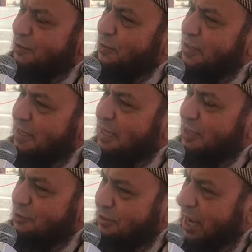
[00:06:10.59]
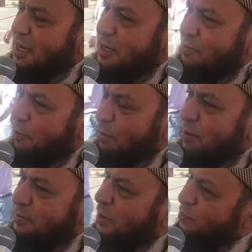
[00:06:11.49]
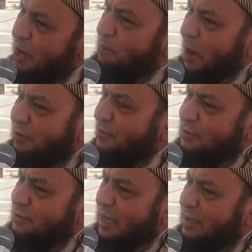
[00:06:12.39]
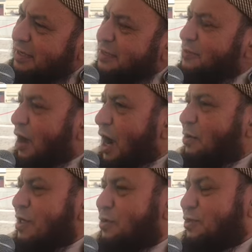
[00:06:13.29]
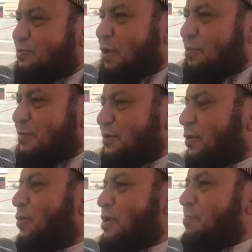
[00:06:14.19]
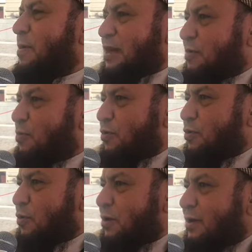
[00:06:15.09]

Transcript: So these are societal problems and we are part of the society. So how are those problems not going to impact upon you?